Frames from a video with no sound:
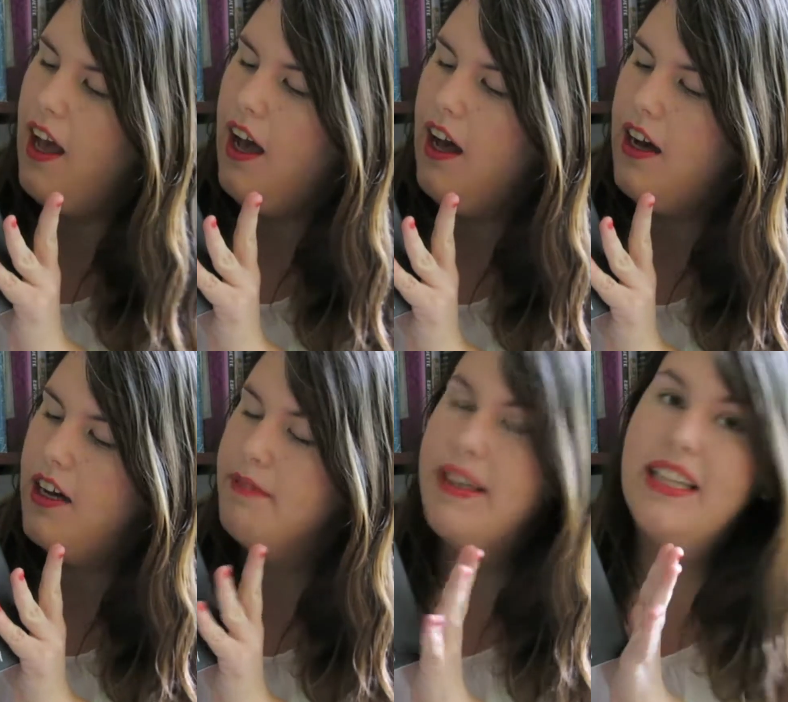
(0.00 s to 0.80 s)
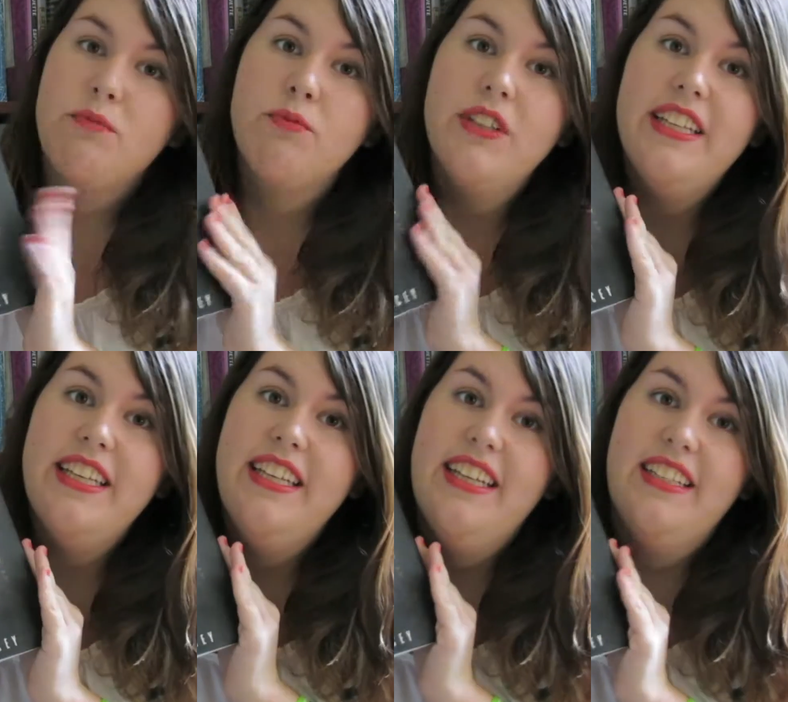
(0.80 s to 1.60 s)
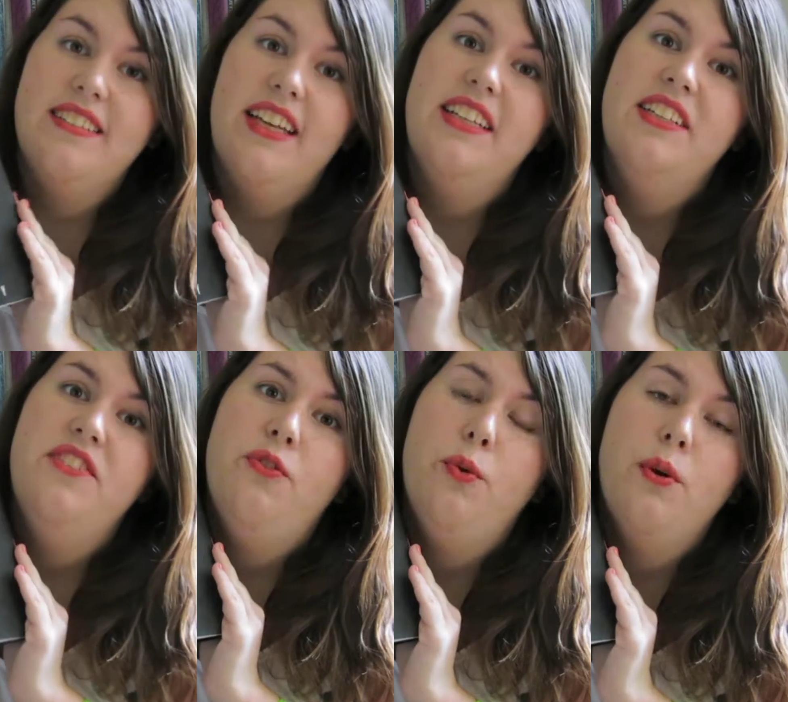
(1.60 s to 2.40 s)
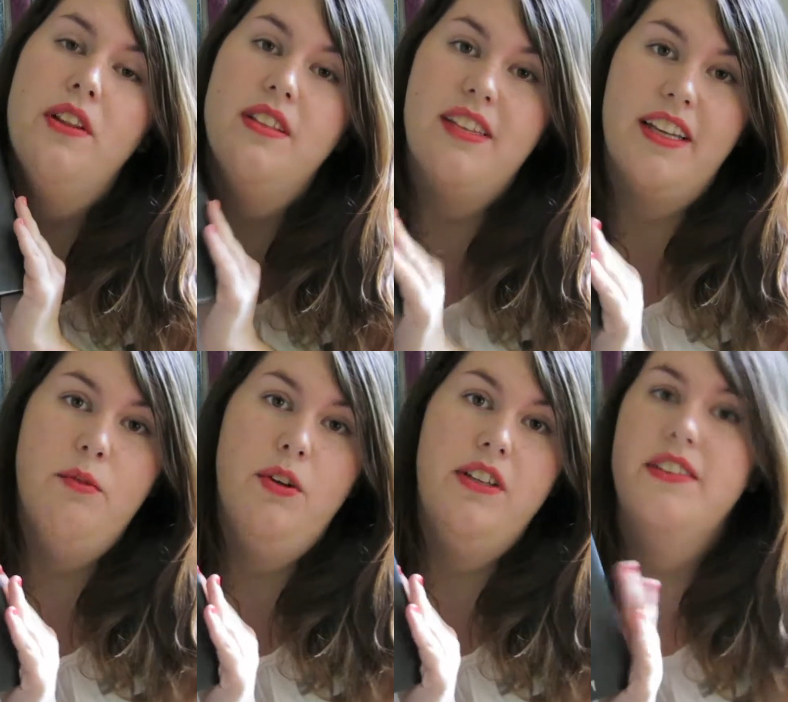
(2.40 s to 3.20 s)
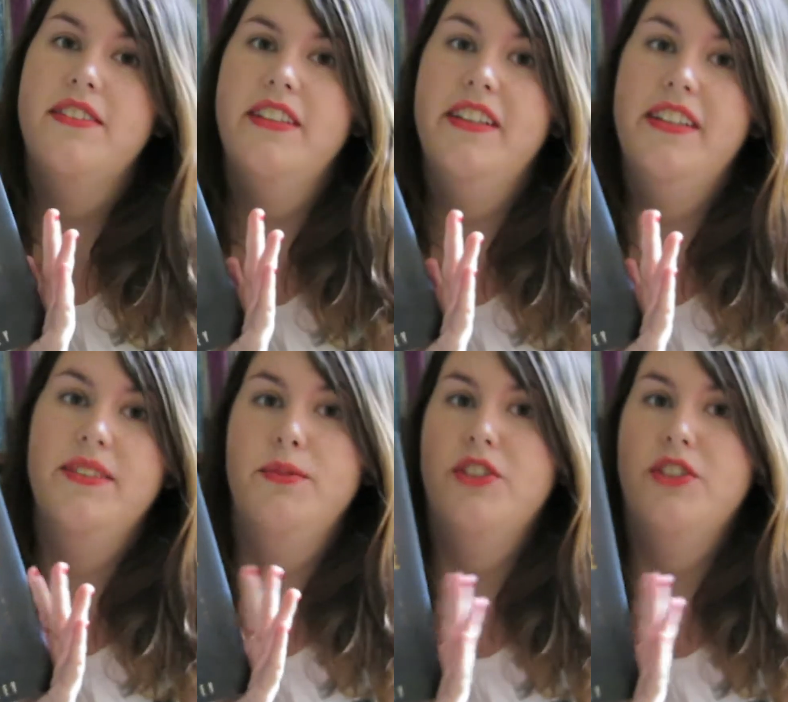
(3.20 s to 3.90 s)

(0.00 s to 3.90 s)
And I'm really excited for the second one in the series,